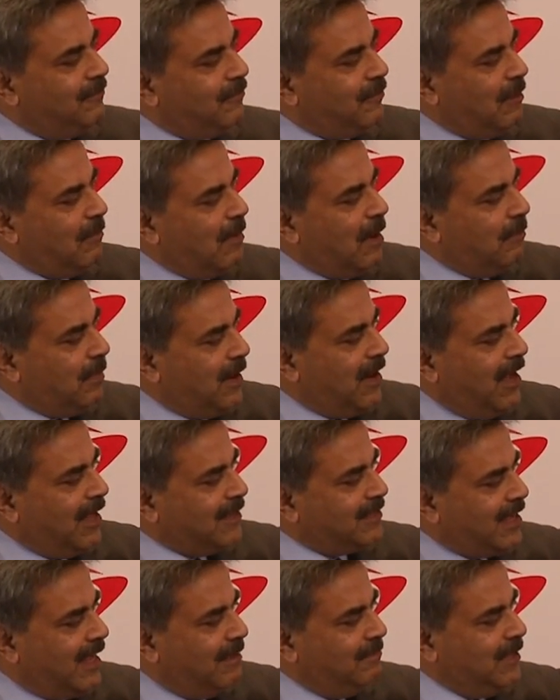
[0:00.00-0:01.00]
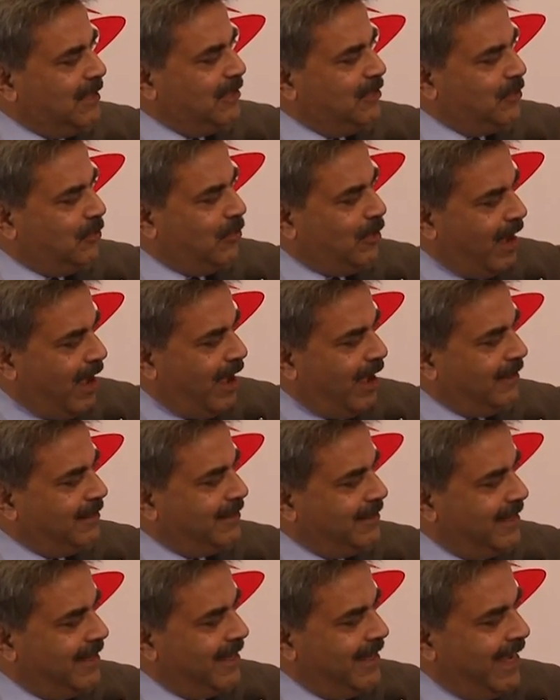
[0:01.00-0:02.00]
from Upper Assam in Jorhat
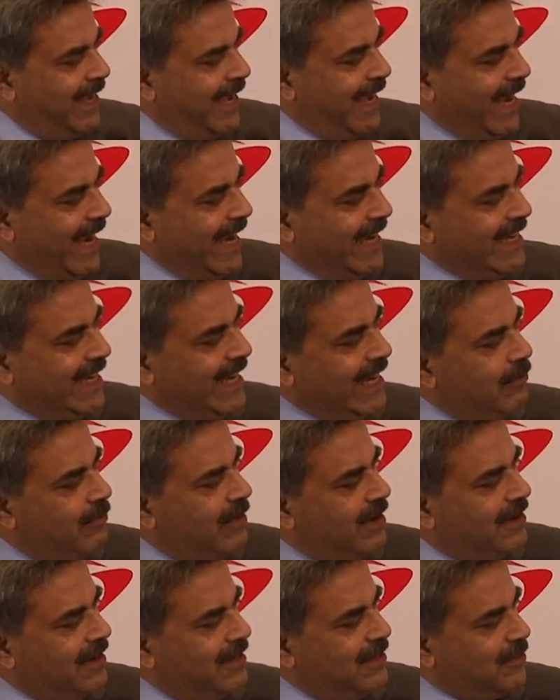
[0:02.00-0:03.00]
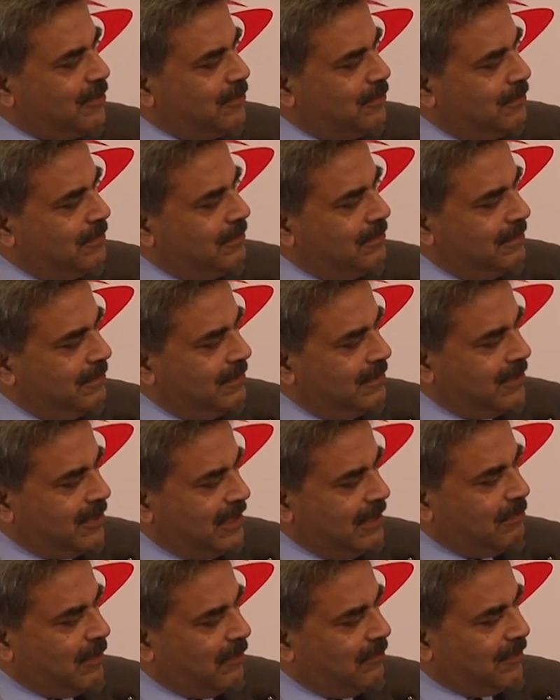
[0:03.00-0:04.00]
and deliver into
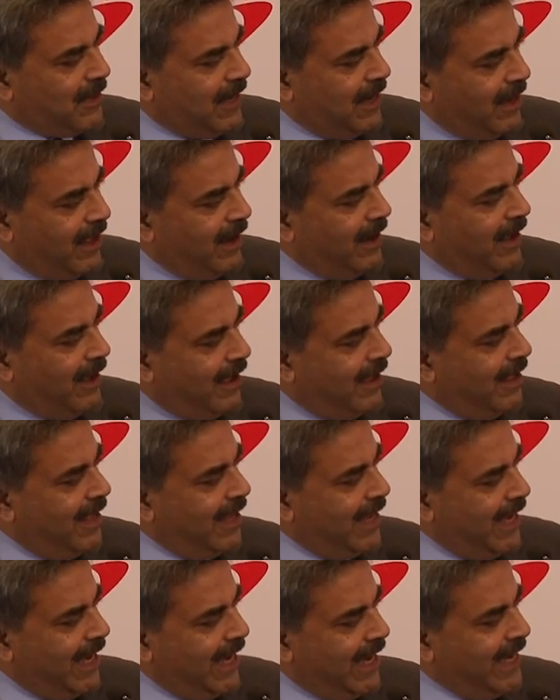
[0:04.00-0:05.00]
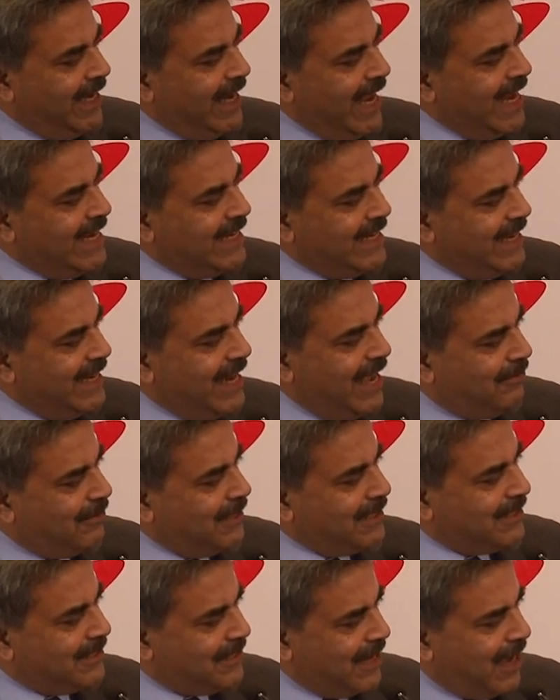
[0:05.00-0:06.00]
tip of Kerala in 18
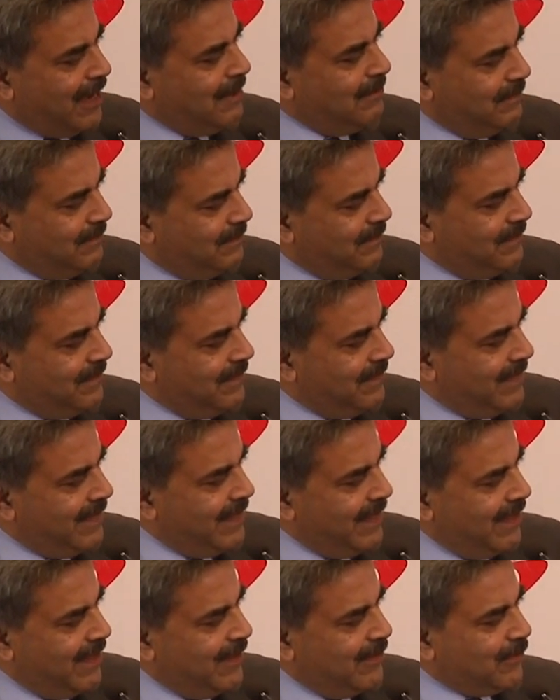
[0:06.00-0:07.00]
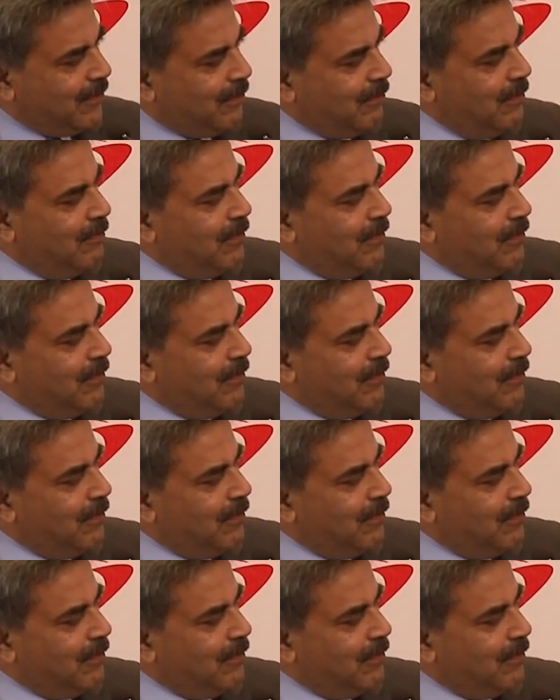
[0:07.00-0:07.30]
hours time. So we